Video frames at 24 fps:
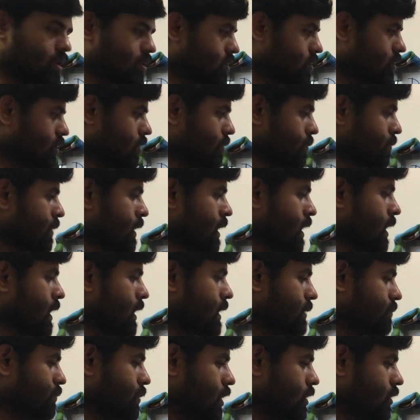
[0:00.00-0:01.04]
No,
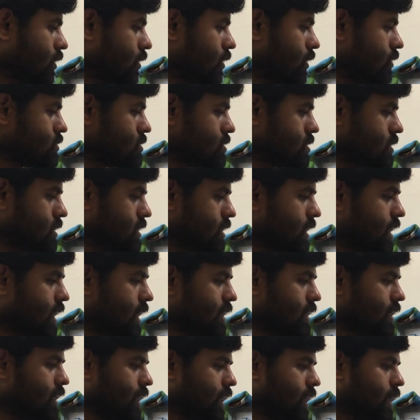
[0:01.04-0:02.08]
because
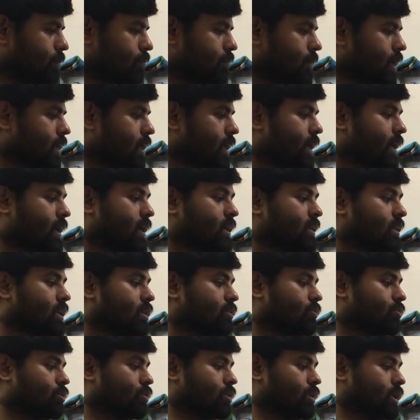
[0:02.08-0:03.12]
getting number greater
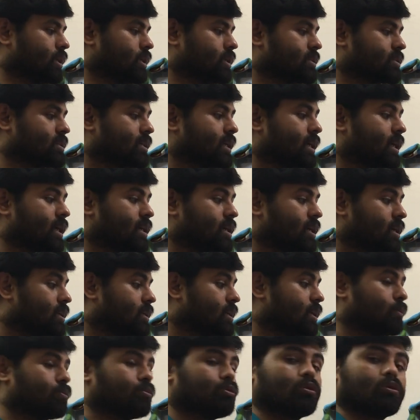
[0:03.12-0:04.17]
than 4, it is greater
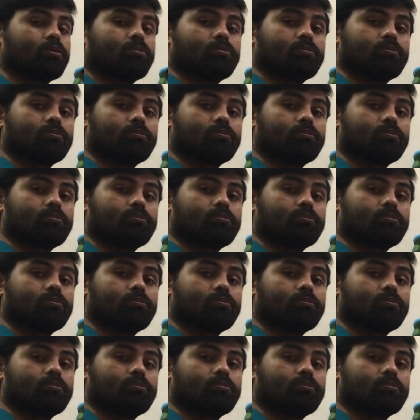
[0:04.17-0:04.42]
than 4.